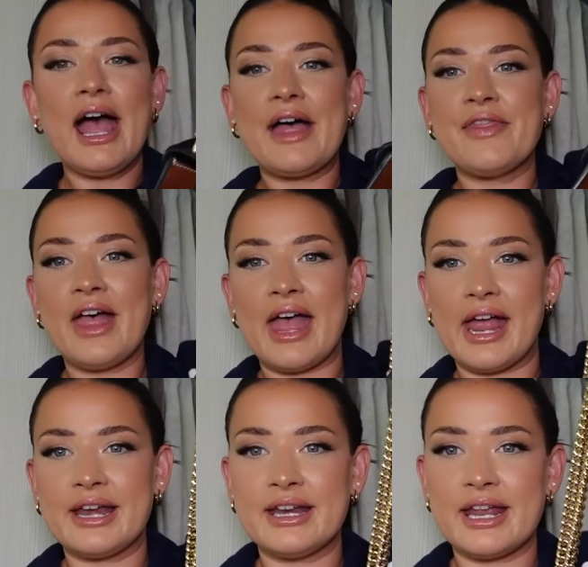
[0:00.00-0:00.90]
And
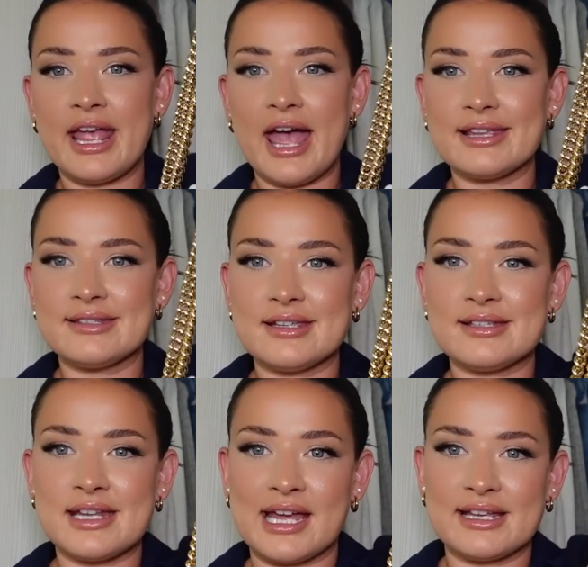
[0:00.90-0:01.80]
then it has these
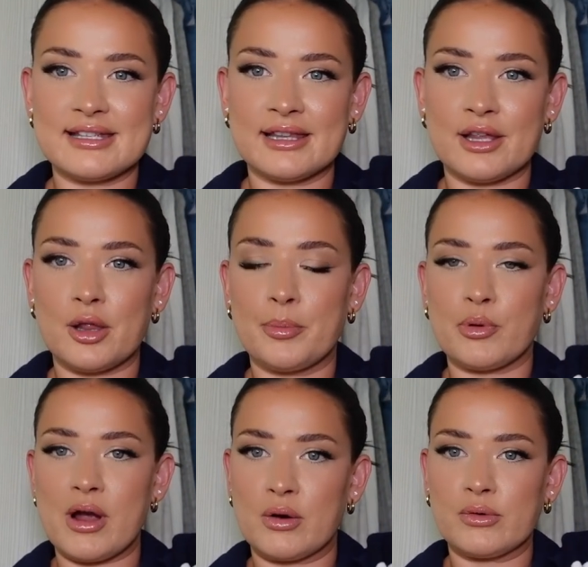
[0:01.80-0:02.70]
nice little
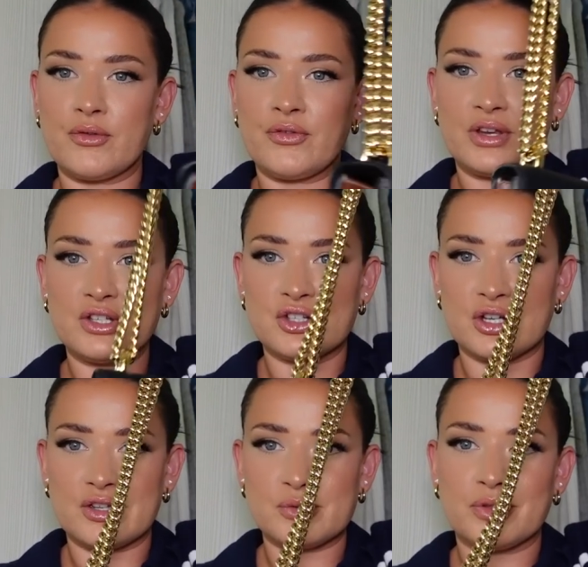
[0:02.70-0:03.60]
brown
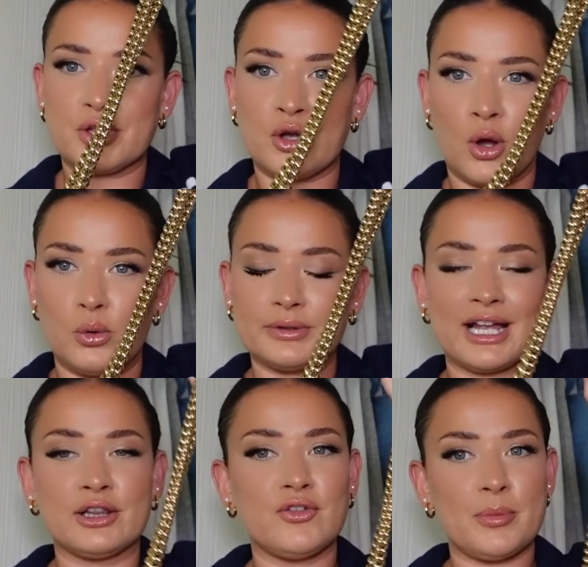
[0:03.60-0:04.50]
features with the gold.
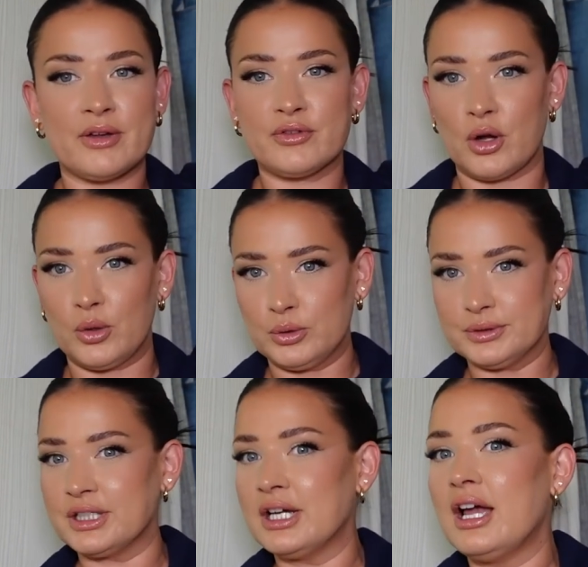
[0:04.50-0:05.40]
I love a bit of
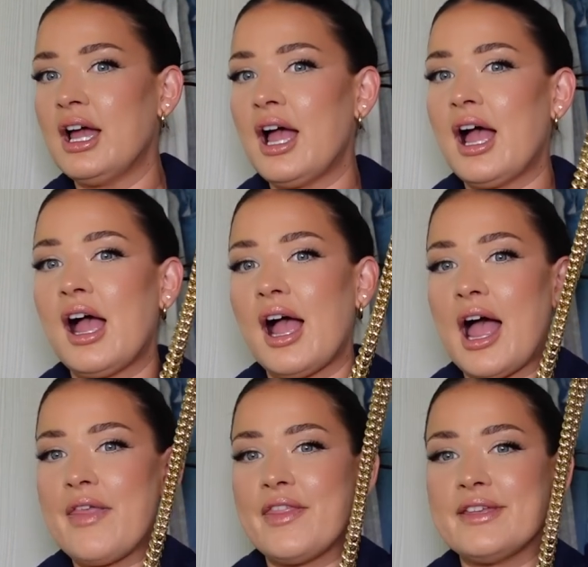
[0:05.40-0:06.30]
gold.
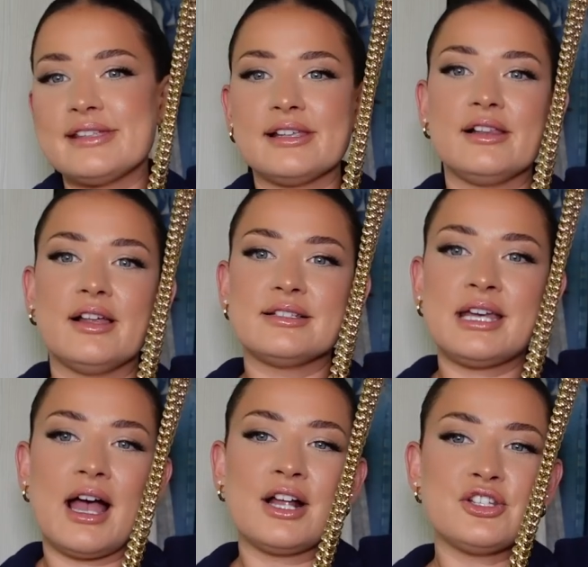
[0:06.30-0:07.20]
And then this little,
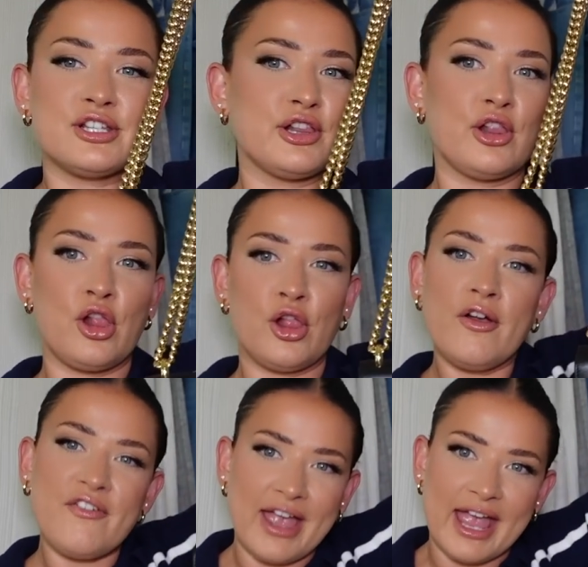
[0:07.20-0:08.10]
I just
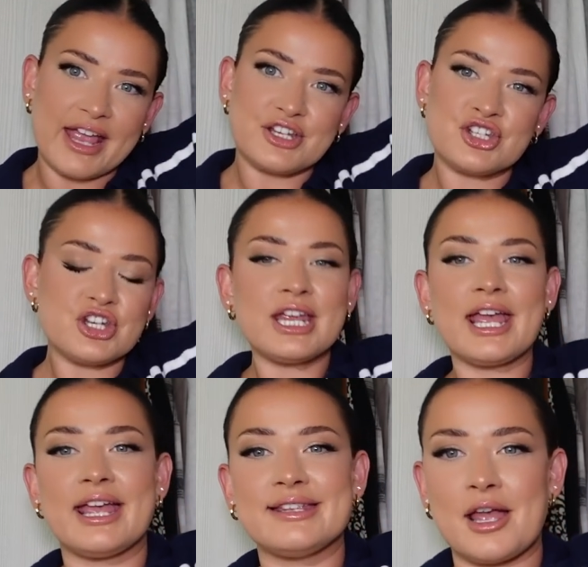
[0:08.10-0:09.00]
love it. She
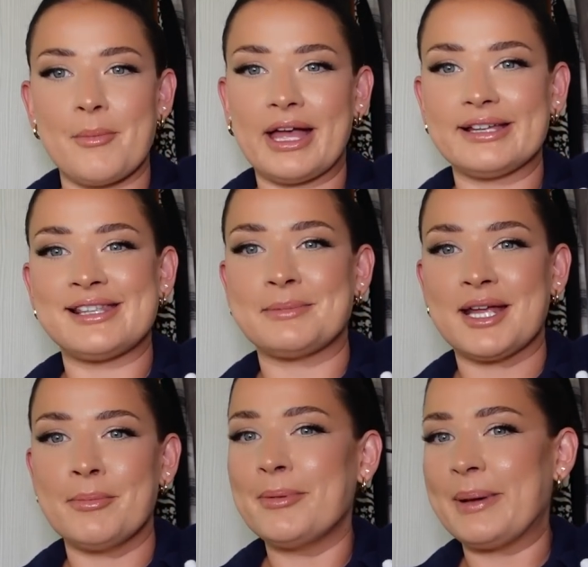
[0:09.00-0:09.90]
is my
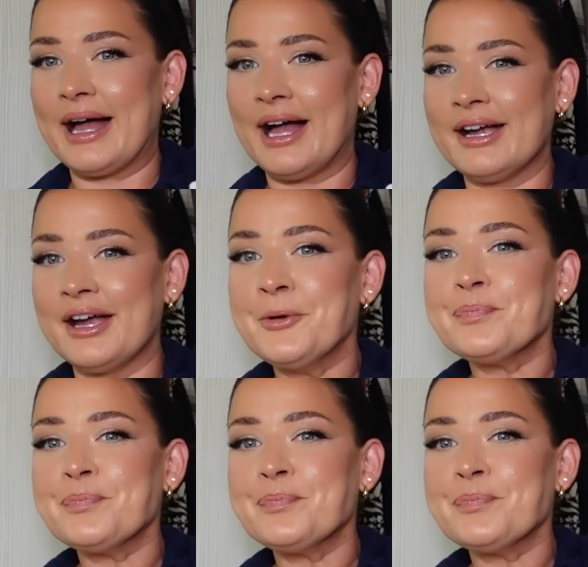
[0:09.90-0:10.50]
September bag.